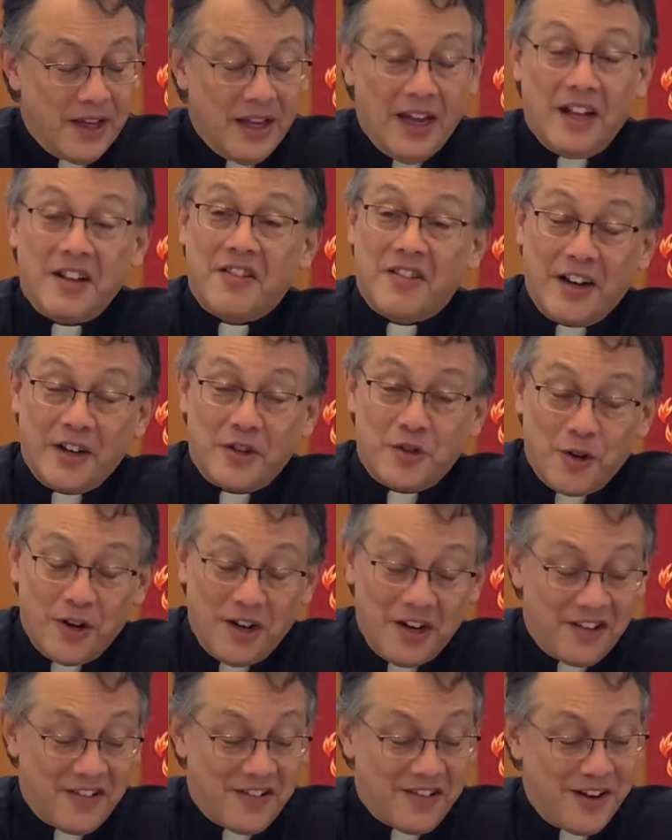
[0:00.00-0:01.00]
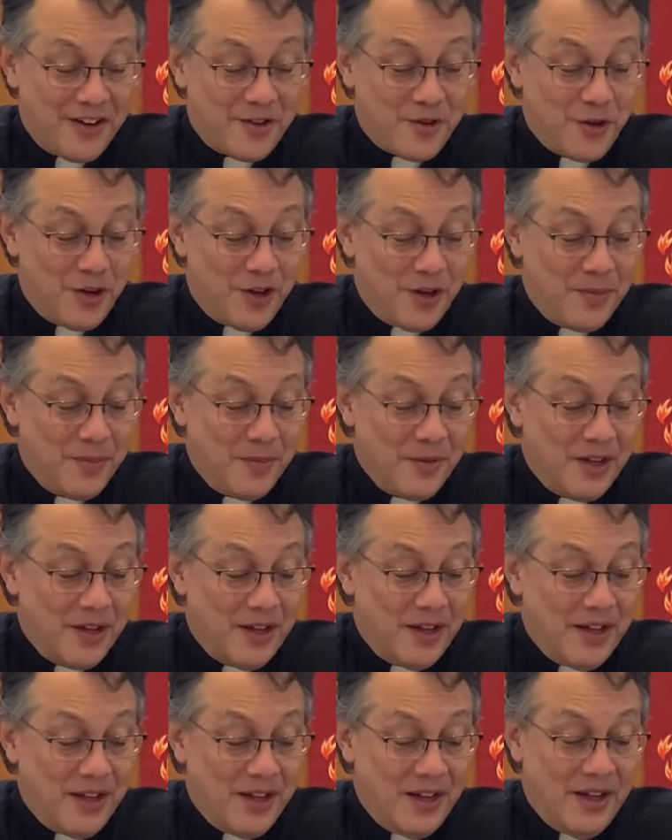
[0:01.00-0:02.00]
etc., etc.,
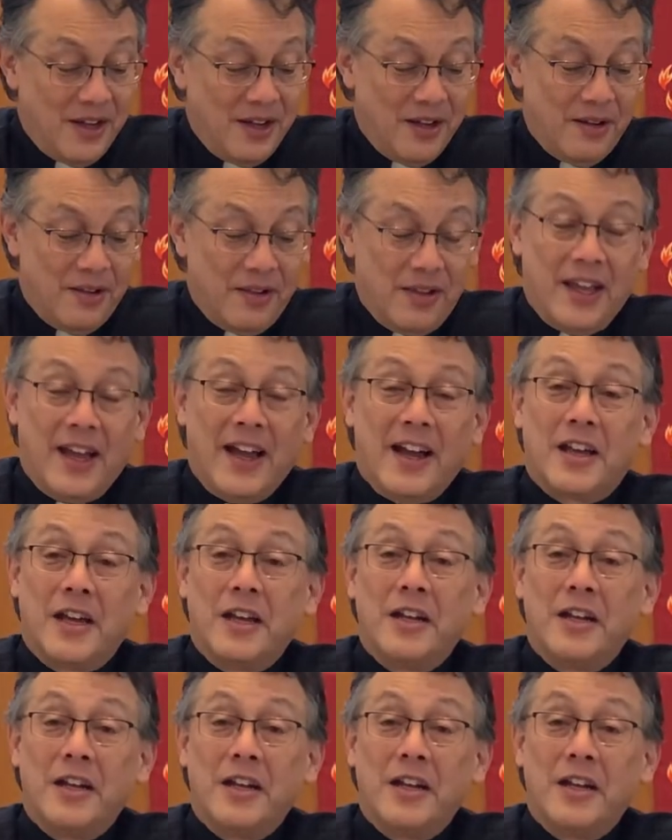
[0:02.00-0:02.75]
lack